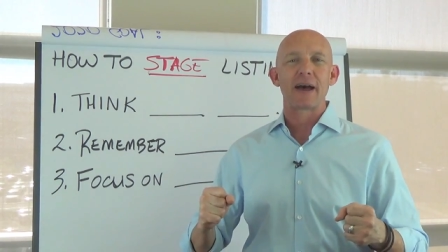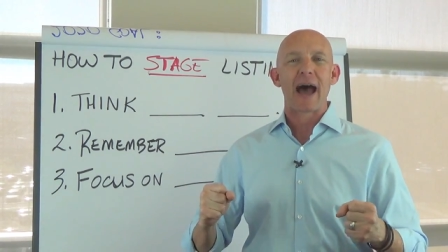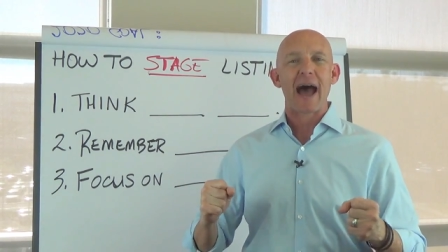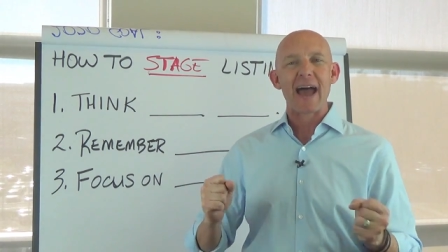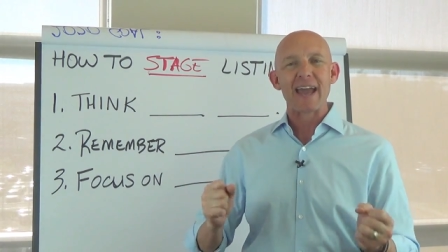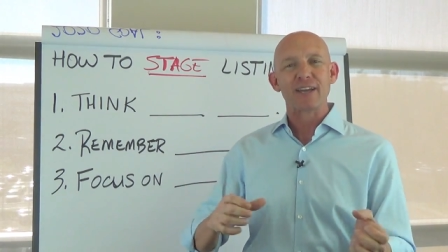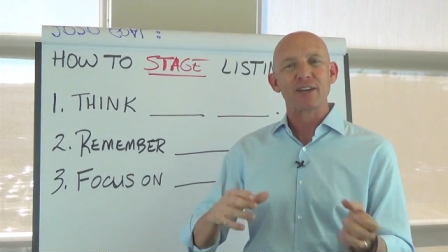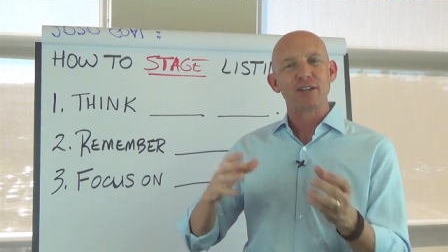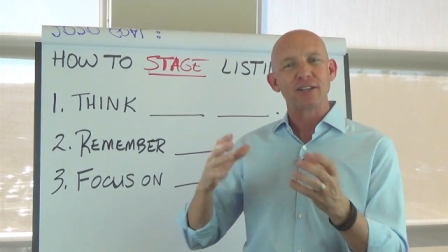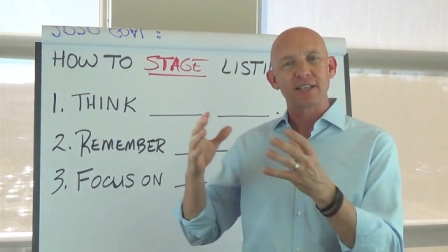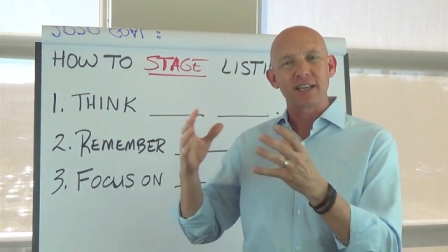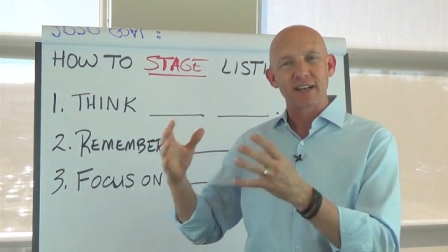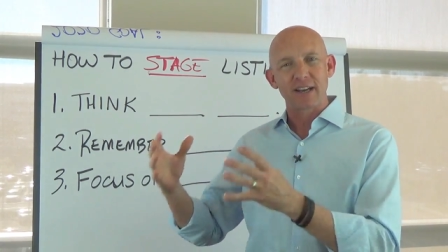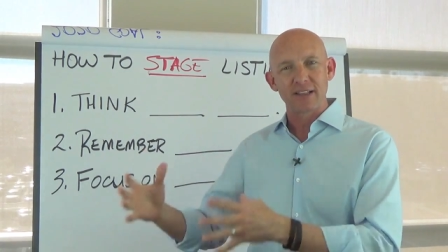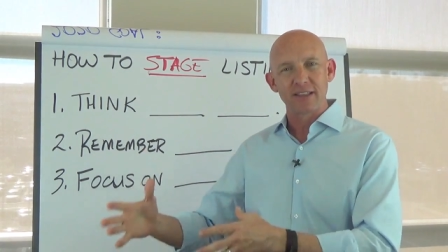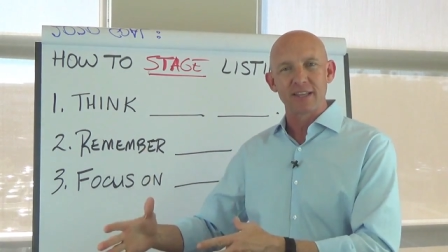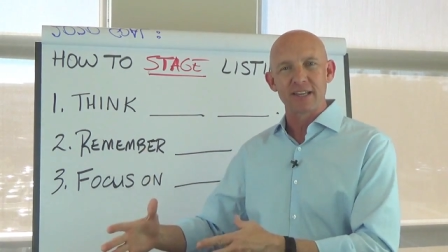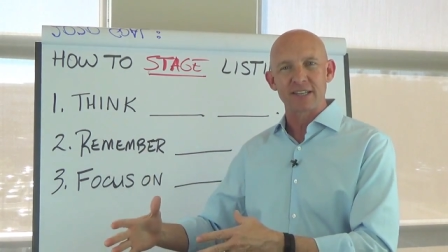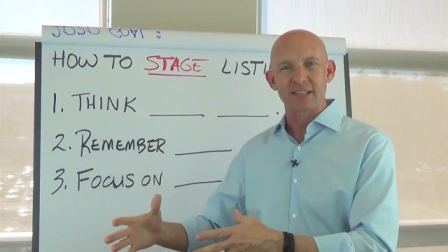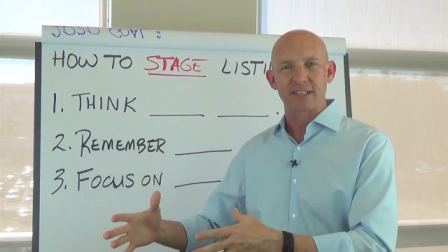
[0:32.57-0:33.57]
I could get a
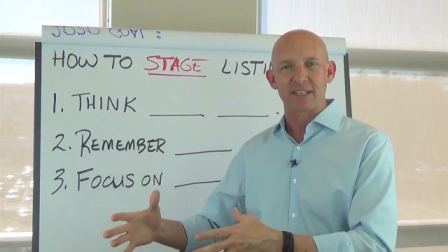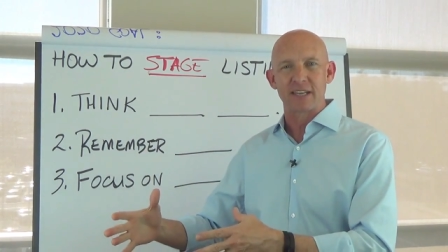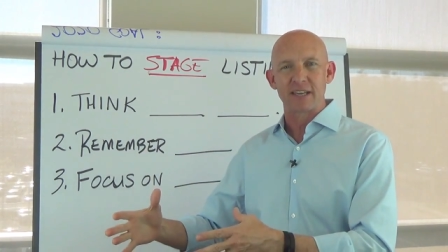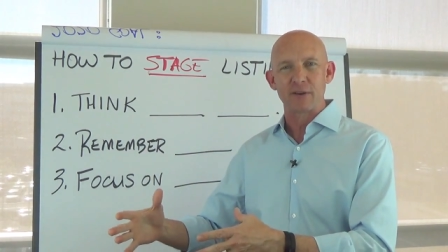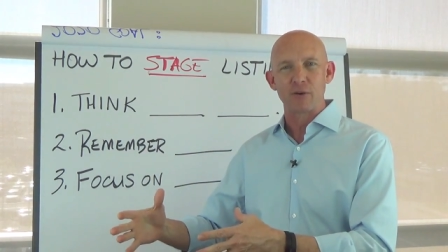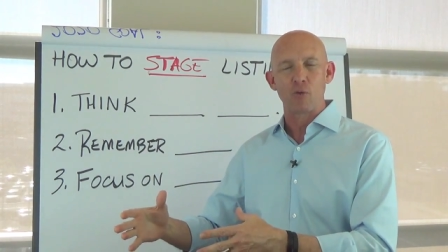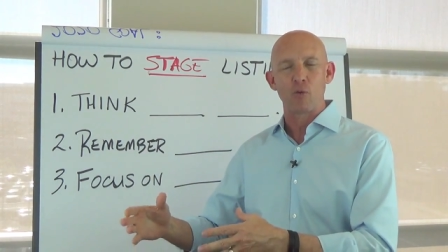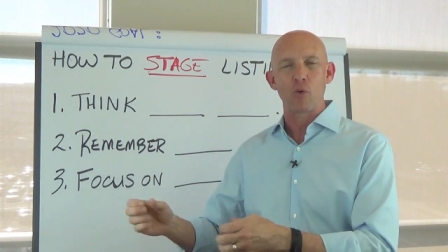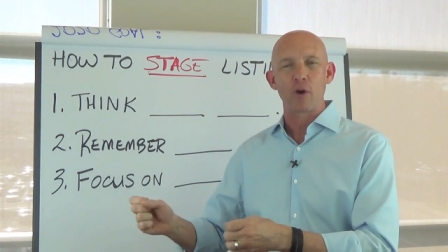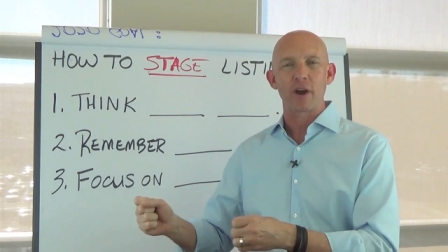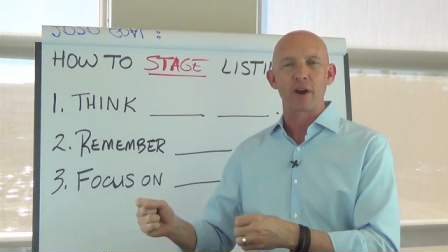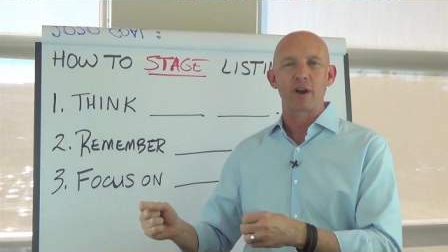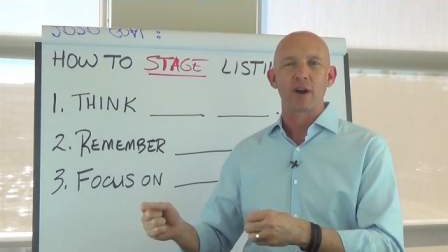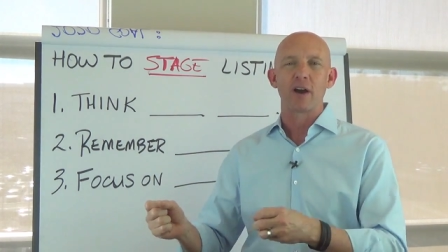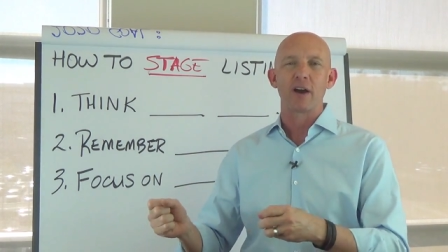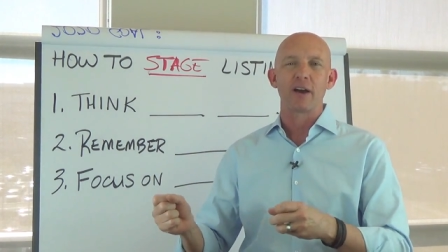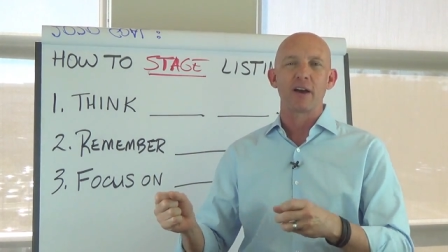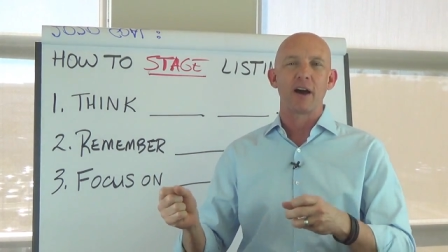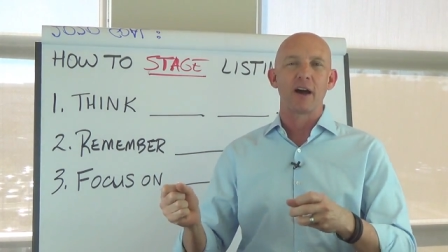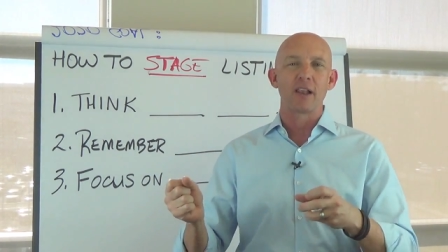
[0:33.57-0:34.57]
listing where
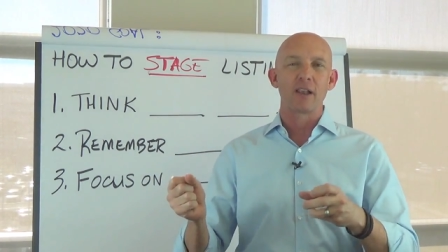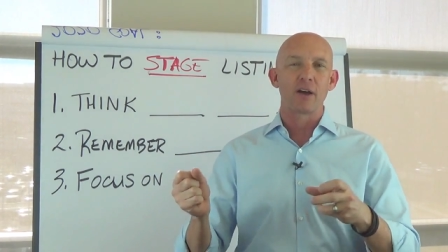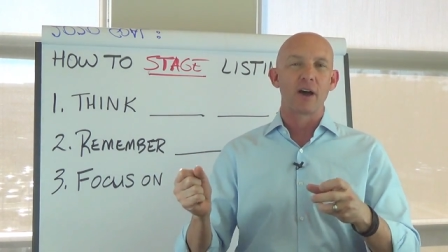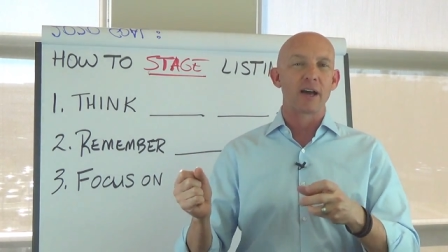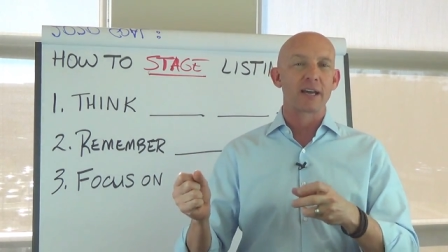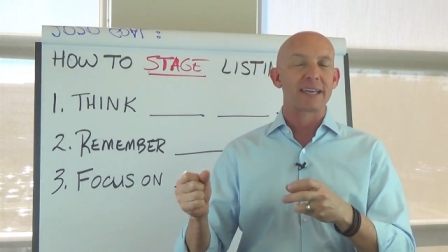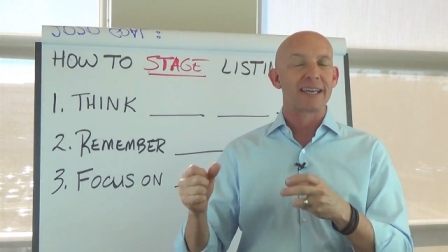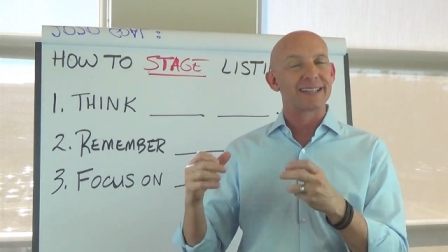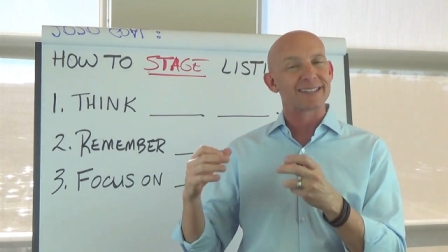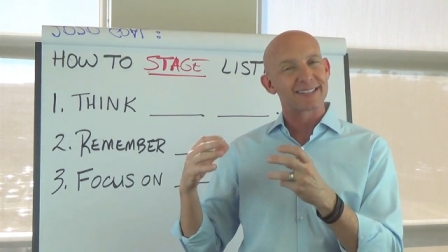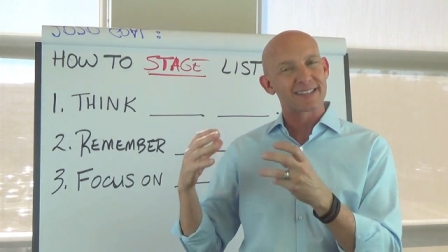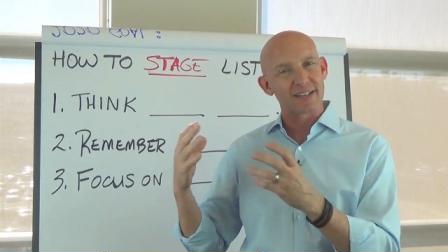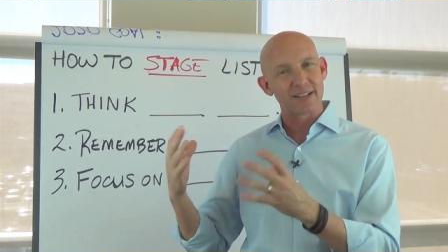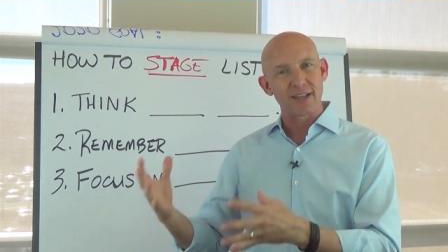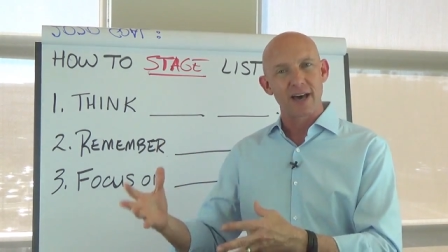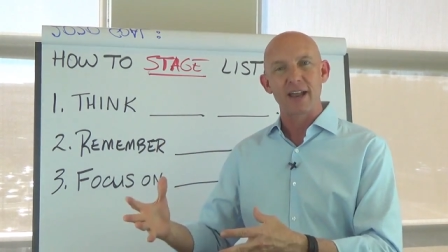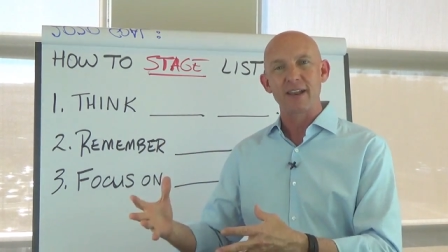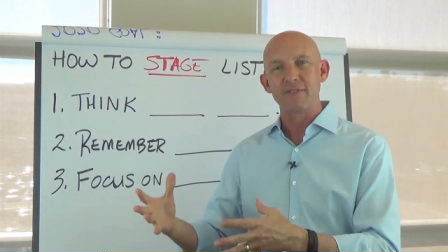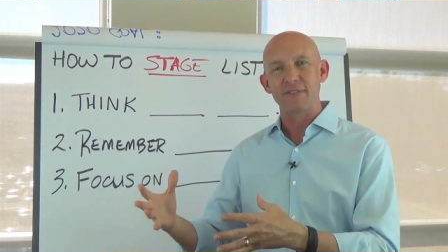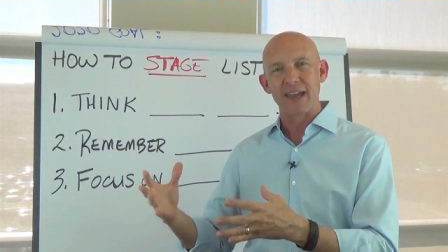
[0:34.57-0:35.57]
against a
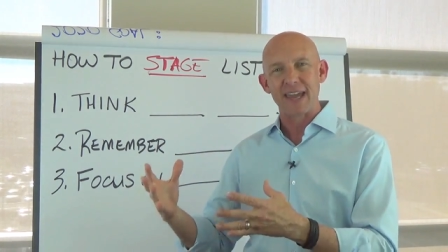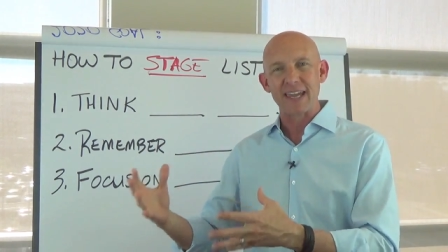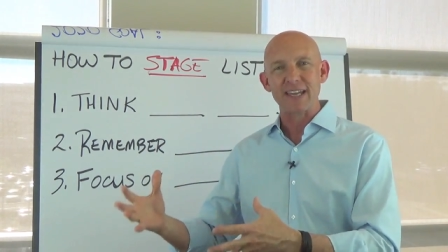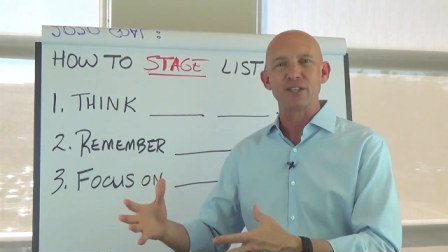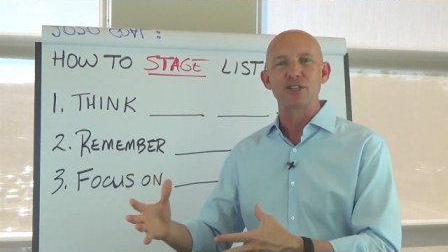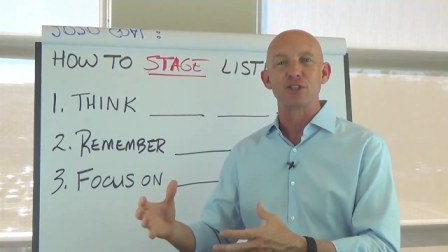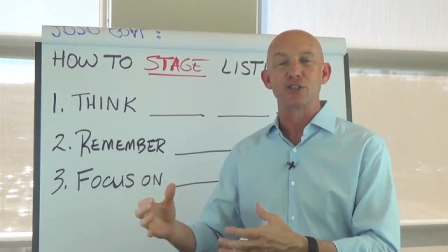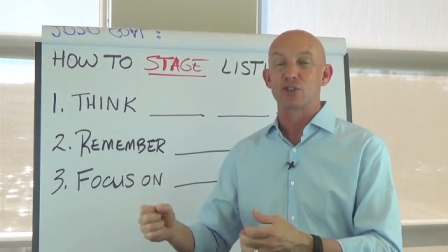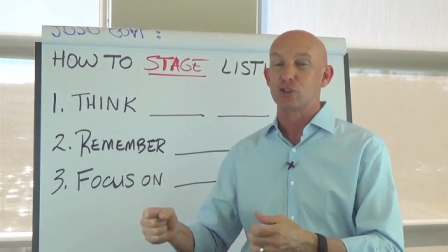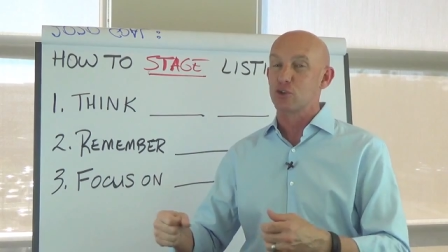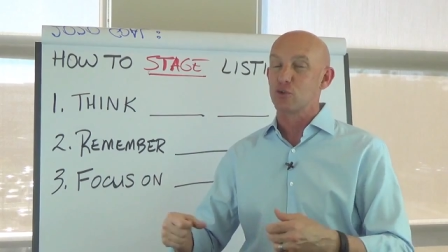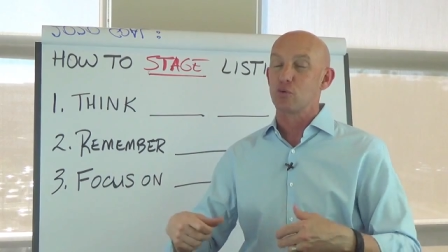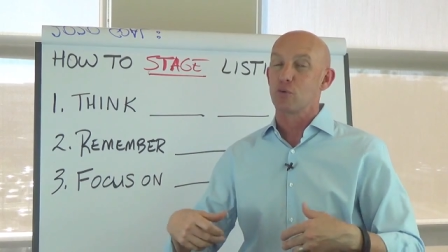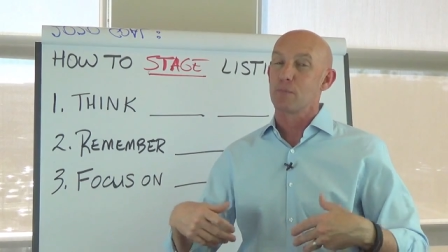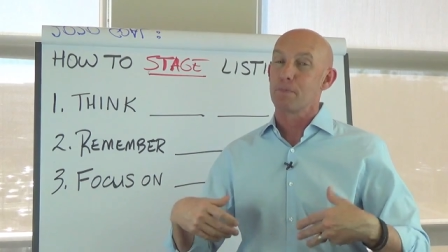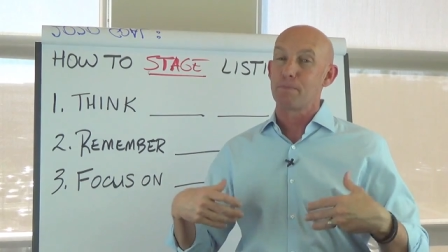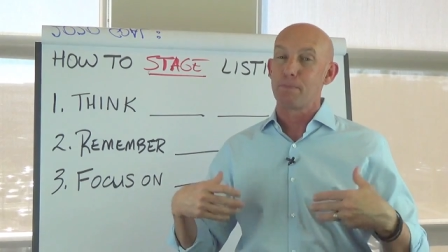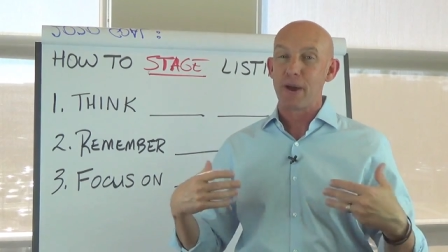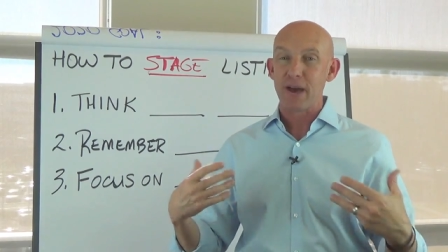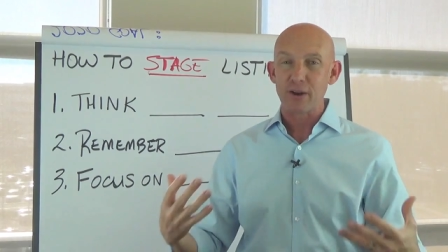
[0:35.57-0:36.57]
lot of agents who were
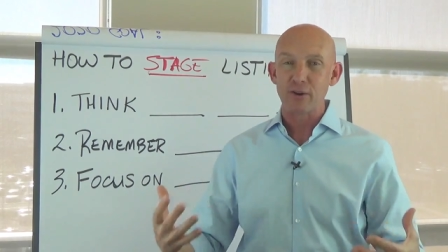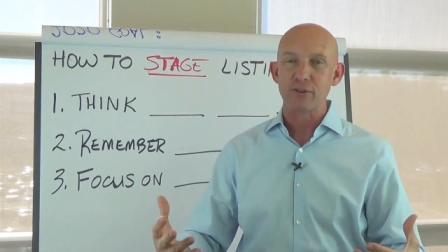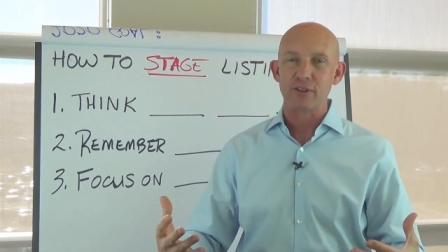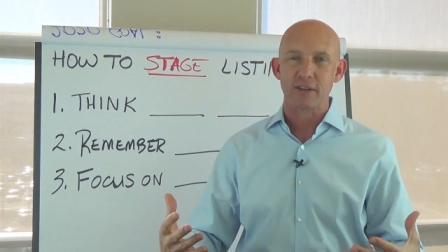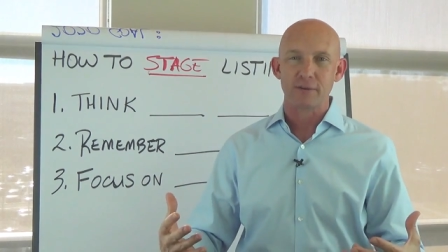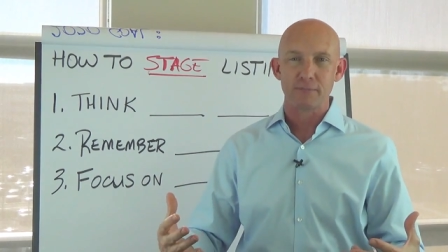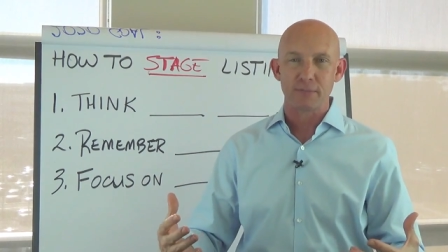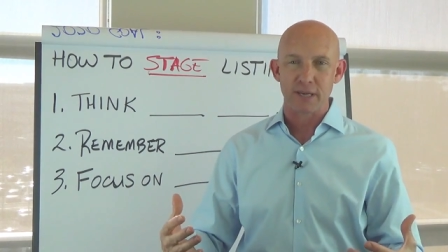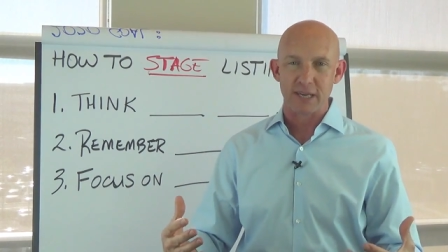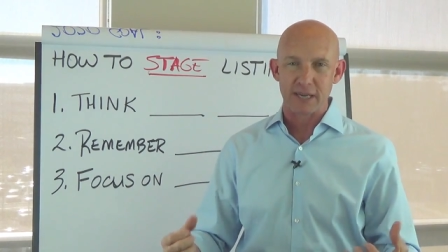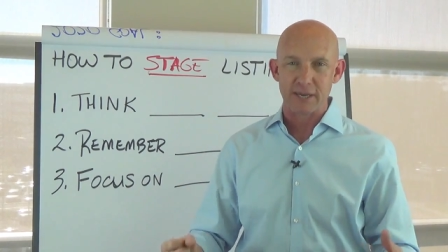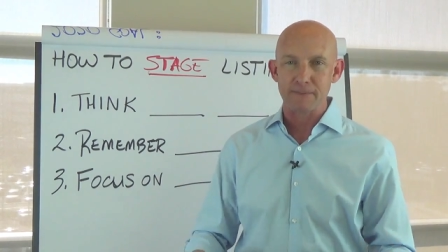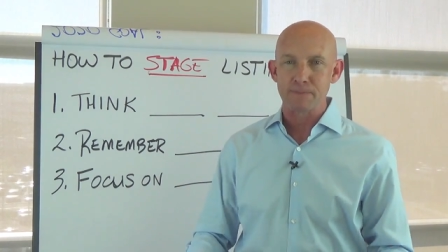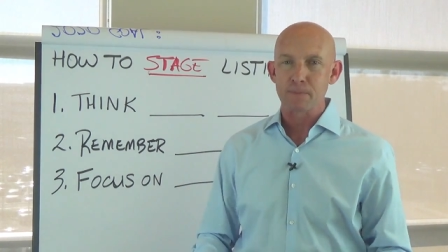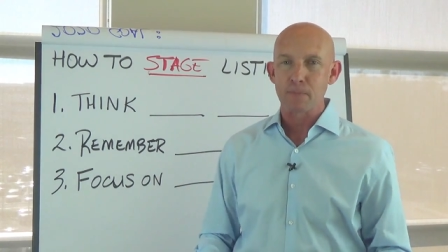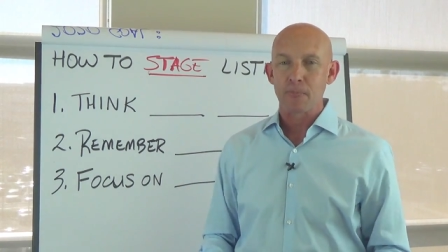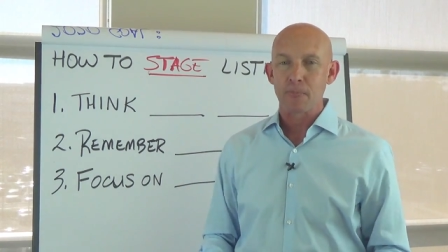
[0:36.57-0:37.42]
better than me,